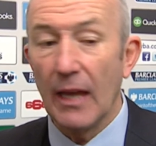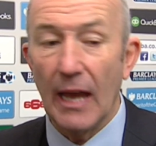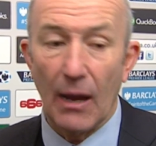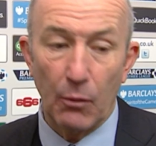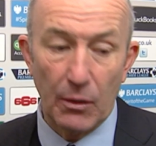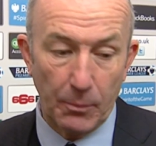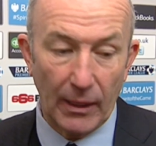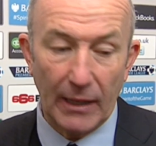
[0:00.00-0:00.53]
Yeah,
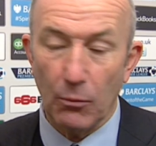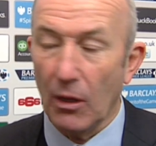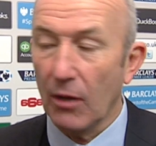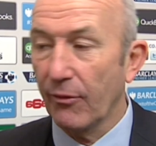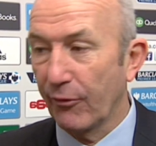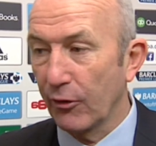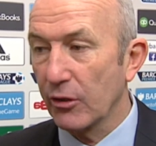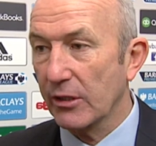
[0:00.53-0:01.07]
we played
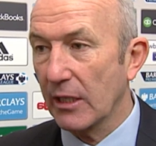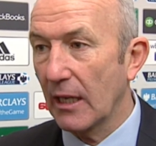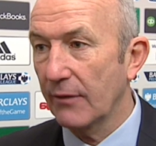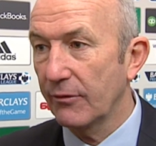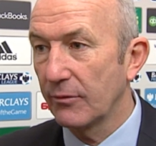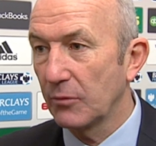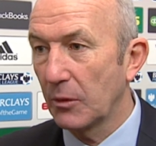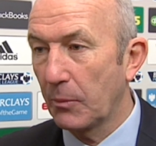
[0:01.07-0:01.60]
well first
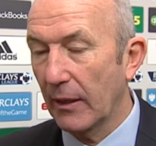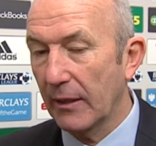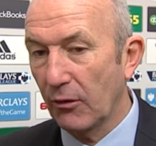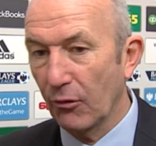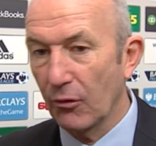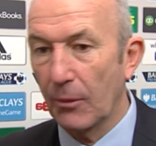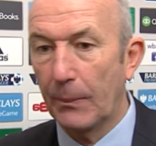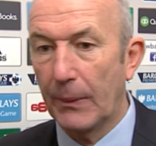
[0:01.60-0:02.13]
half. We played
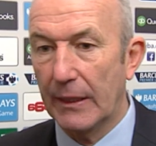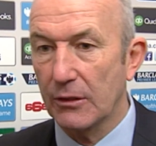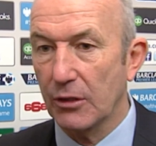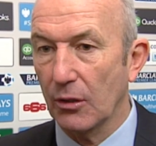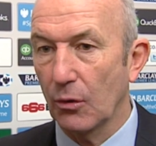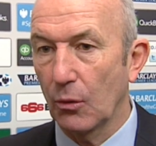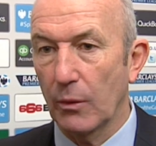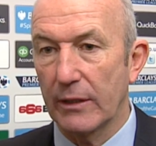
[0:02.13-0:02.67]
through the pitch.
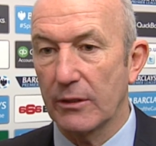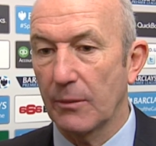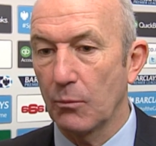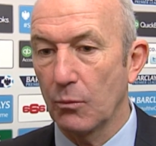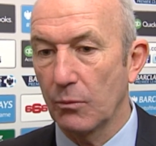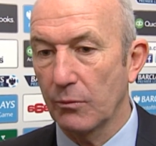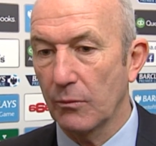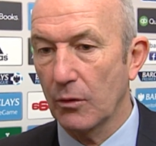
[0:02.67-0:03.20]
I thought we had
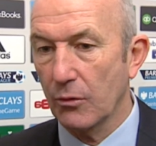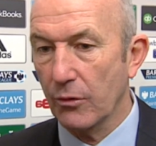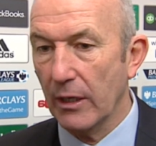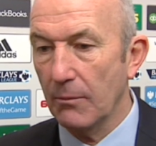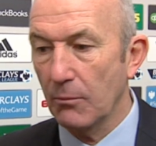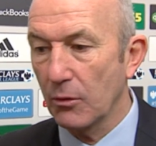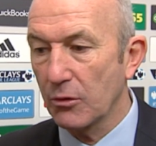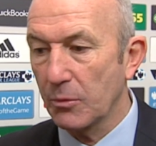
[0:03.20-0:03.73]
some
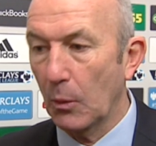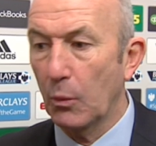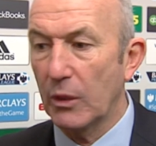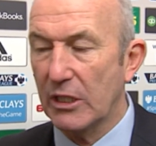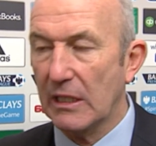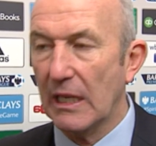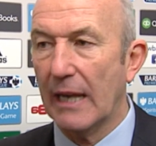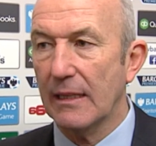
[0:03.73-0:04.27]
great moves, but we
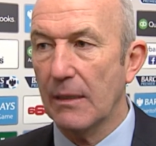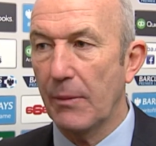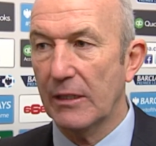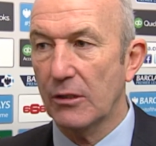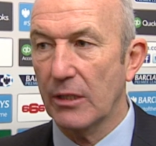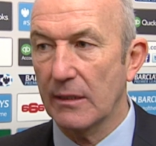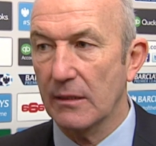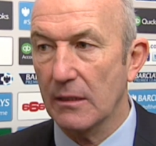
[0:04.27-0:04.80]
still had the
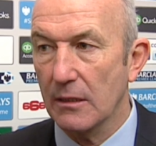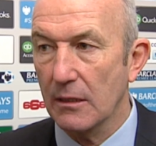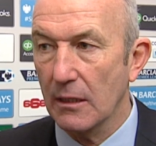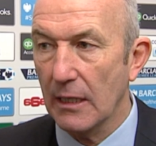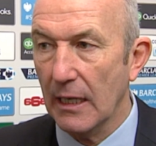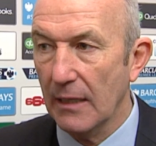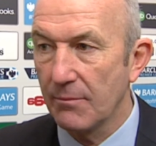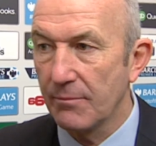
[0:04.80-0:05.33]
best chances of
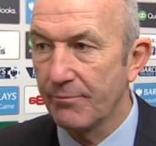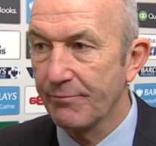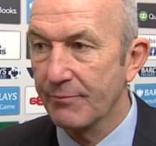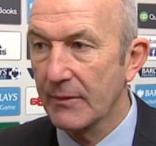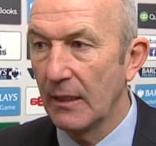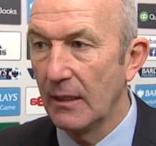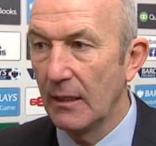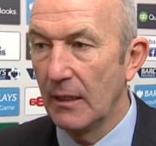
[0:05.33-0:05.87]
the game.
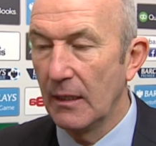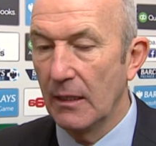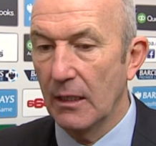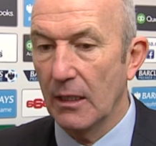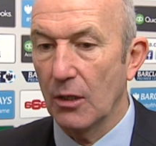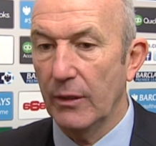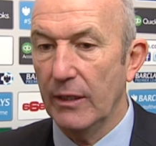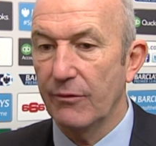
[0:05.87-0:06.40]

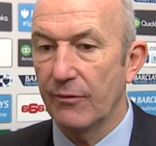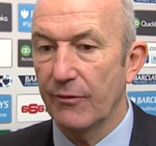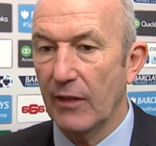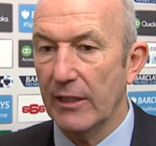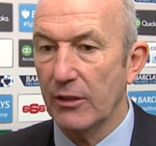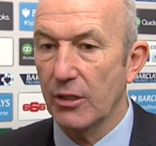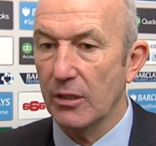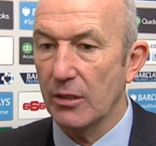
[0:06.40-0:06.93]
You know, even
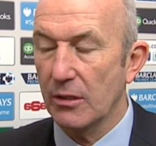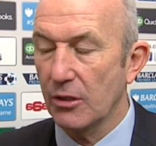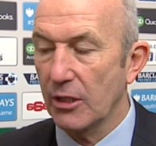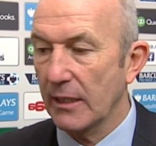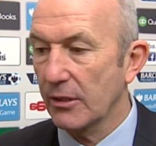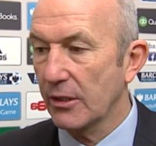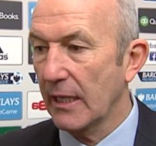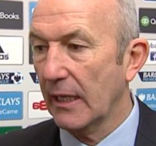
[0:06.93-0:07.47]
Fletcher's
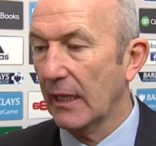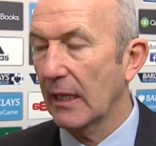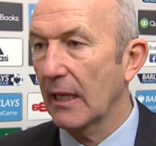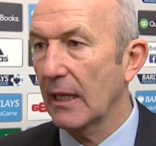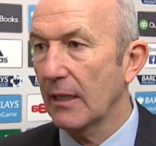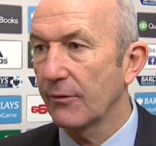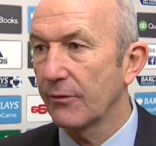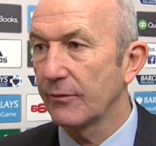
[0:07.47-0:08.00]
chance second
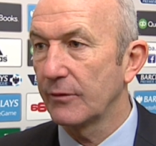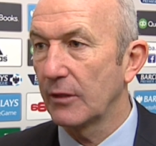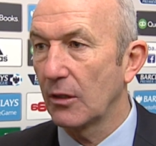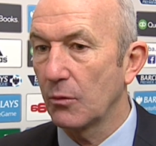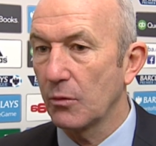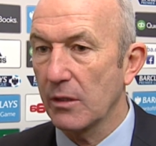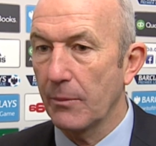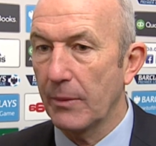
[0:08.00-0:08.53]
half, you
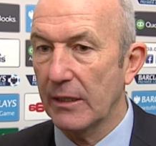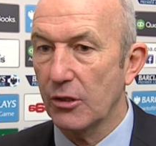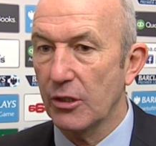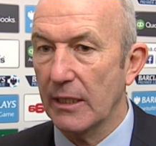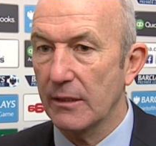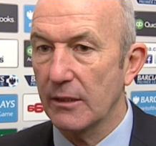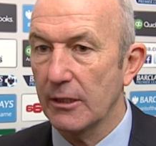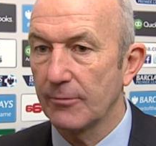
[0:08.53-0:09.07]
know, was the best
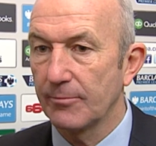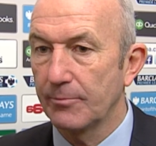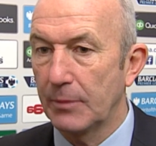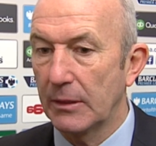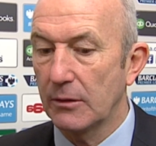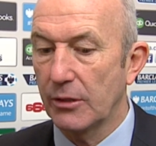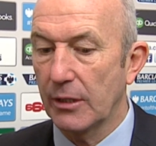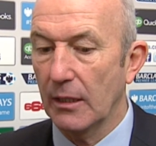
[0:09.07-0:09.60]
chance.
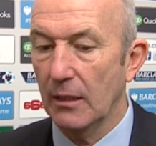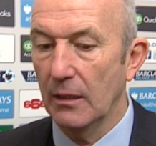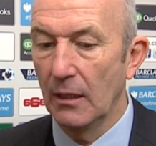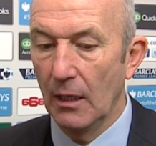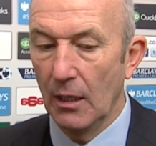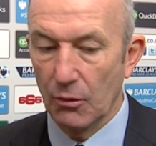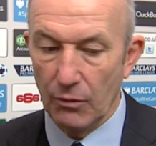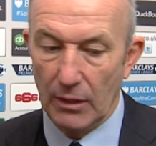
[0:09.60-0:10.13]
But
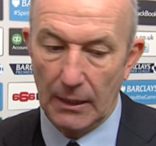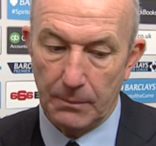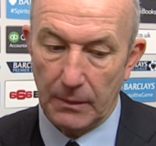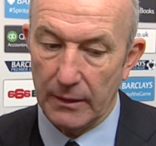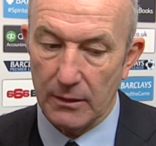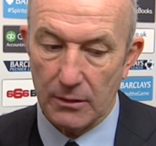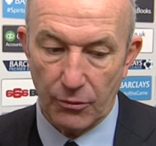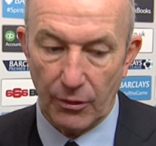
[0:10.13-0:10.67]
really
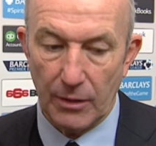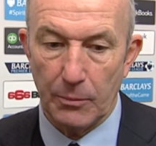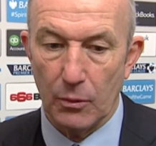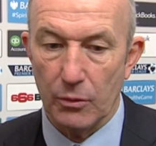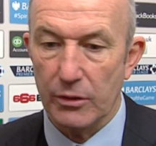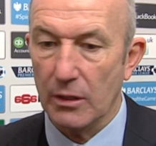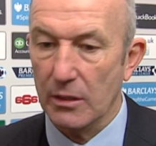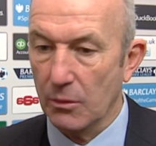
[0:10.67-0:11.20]
pleased, 3
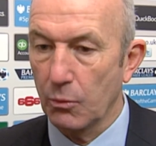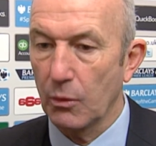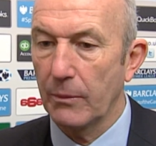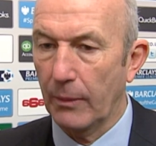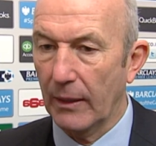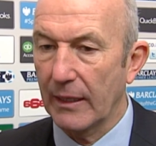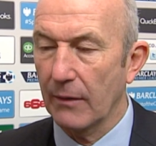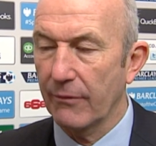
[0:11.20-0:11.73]
points, because we
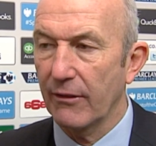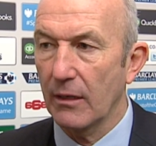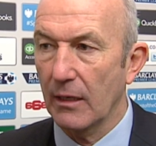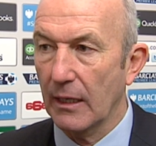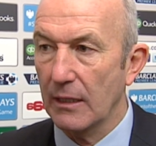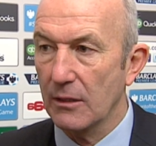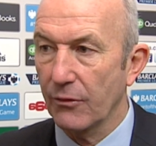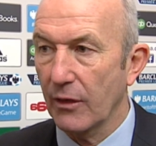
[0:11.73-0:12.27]
played
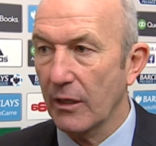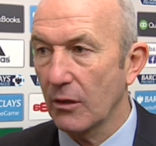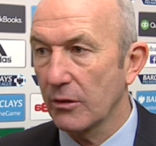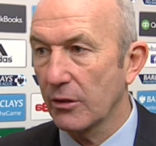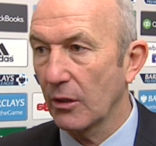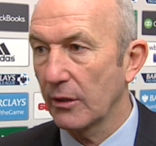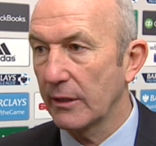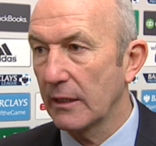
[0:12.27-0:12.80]
against a very good
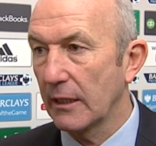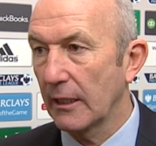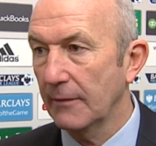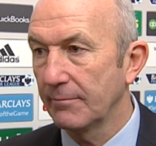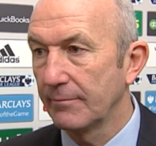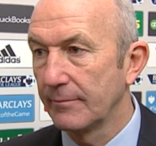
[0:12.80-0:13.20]
side today.